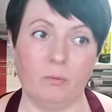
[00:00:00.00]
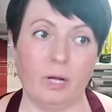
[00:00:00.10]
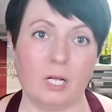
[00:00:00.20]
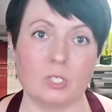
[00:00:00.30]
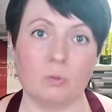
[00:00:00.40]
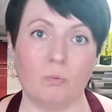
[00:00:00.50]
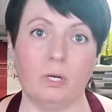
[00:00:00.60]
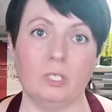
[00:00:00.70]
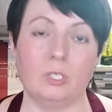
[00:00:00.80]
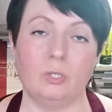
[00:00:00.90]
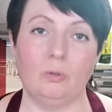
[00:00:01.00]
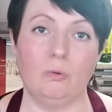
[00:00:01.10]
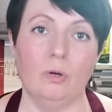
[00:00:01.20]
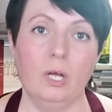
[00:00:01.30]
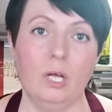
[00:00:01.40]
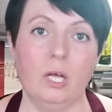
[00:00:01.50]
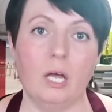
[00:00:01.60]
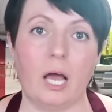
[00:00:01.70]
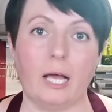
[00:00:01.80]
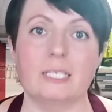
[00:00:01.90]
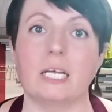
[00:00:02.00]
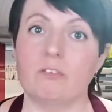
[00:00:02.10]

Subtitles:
We also want to ask